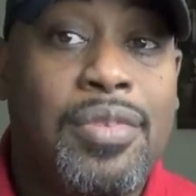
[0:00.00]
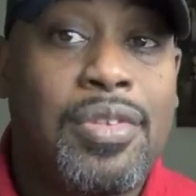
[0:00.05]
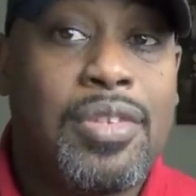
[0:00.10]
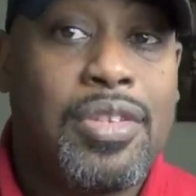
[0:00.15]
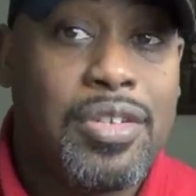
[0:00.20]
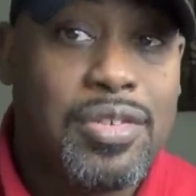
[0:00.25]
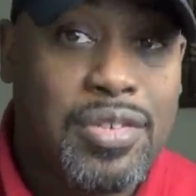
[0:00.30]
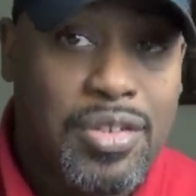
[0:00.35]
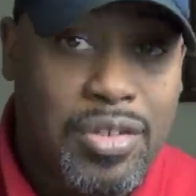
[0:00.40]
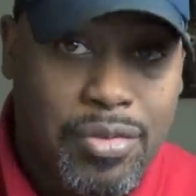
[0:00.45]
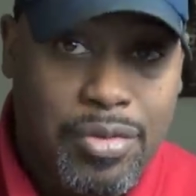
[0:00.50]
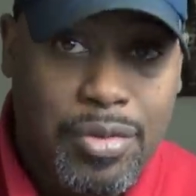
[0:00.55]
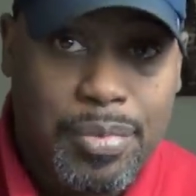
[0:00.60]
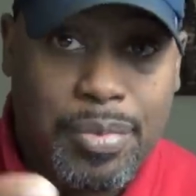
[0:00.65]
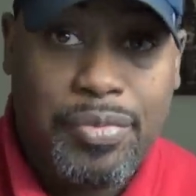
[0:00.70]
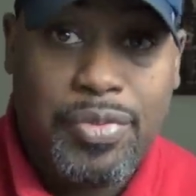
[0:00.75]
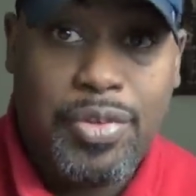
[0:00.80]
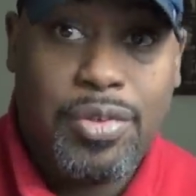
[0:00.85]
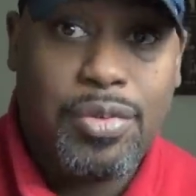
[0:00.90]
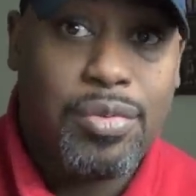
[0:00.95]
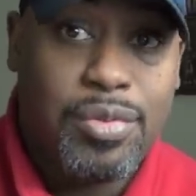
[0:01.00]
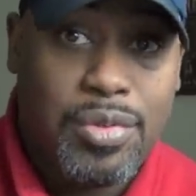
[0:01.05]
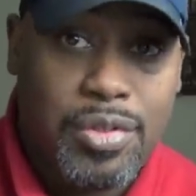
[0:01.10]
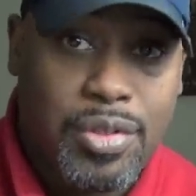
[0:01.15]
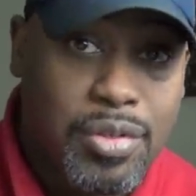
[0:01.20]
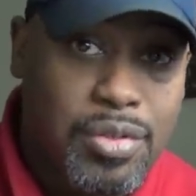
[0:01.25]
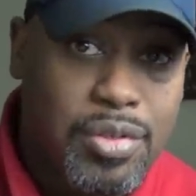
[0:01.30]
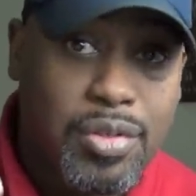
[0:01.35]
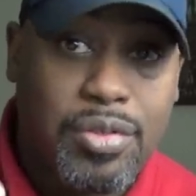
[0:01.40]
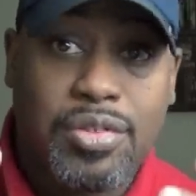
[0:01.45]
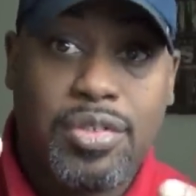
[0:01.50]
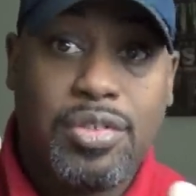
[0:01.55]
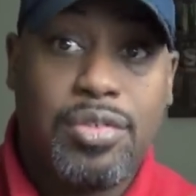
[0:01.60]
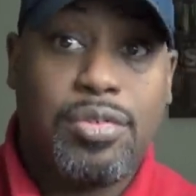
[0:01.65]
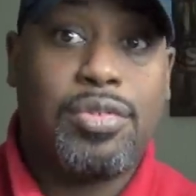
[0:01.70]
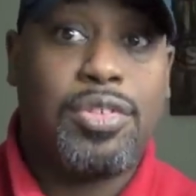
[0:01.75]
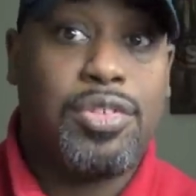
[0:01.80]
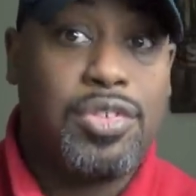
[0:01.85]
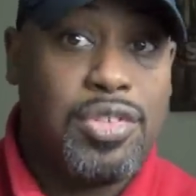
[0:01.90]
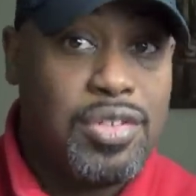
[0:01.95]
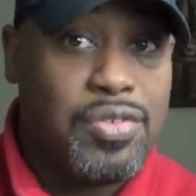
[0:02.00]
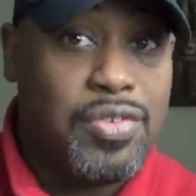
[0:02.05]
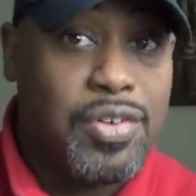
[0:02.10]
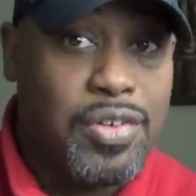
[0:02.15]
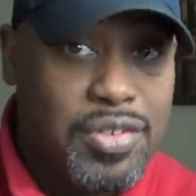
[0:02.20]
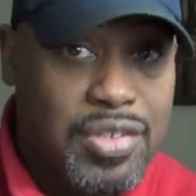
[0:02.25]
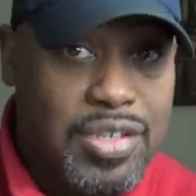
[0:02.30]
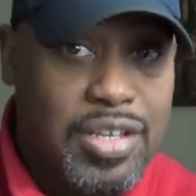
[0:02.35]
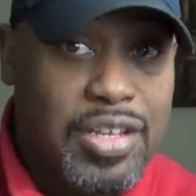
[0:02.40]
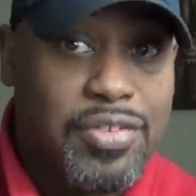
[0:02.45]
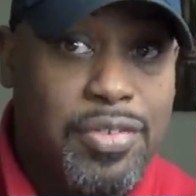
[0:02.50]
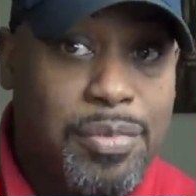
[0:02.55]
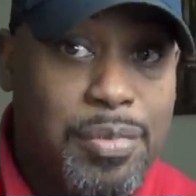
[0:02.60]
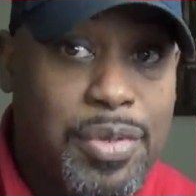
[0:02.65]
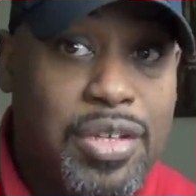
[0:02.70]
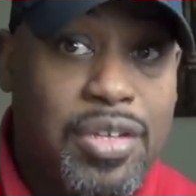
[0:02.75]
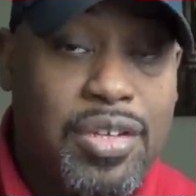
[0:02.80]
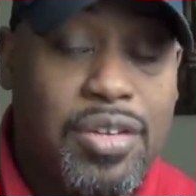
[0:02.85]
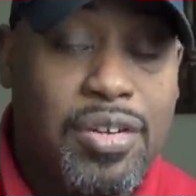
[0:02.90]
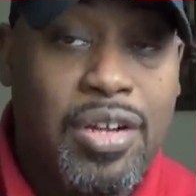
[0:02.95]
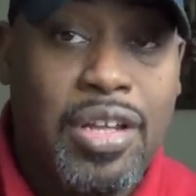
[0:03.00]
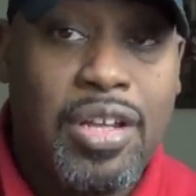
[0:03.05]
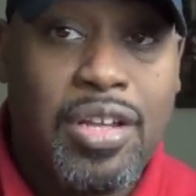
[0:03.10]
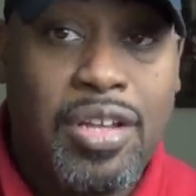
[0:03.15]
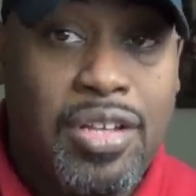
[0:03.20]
There's a group of you, you know, those of you in the G verse, thanks for being here.